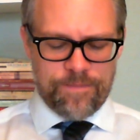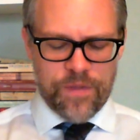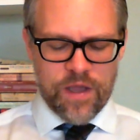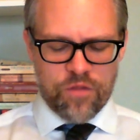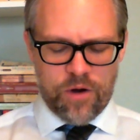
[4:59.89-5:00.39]

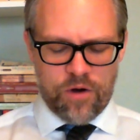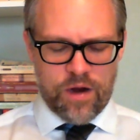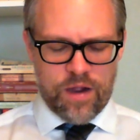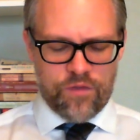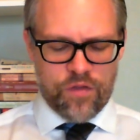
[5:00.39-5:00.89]
Next
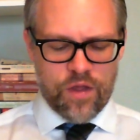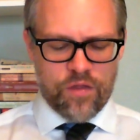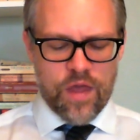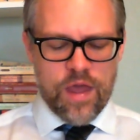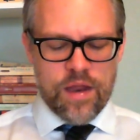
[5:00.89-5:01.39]
paragraph, he
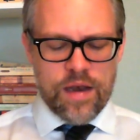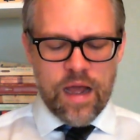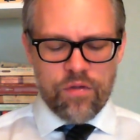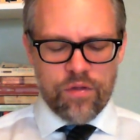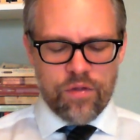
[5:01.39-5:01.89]
says,
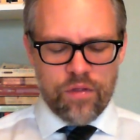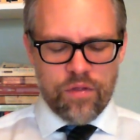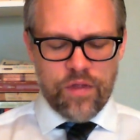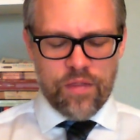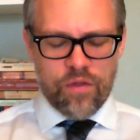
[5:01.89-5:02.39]
now
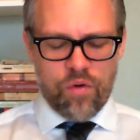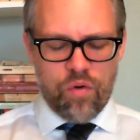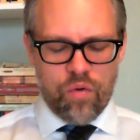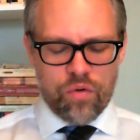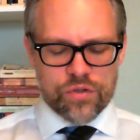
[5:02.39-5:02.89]
that the
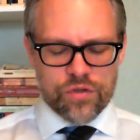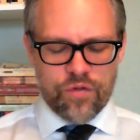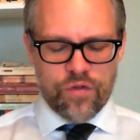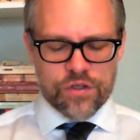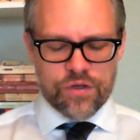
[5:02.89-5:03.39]
whole
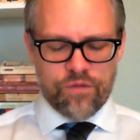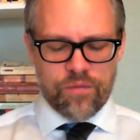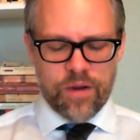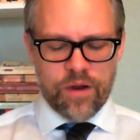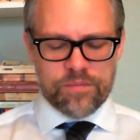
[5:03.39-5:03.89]
jurisdiction of the
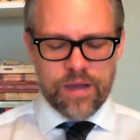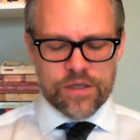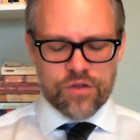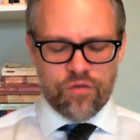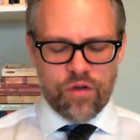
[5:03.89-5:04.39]

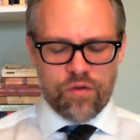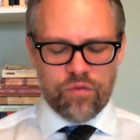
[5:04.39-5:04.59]
magistrate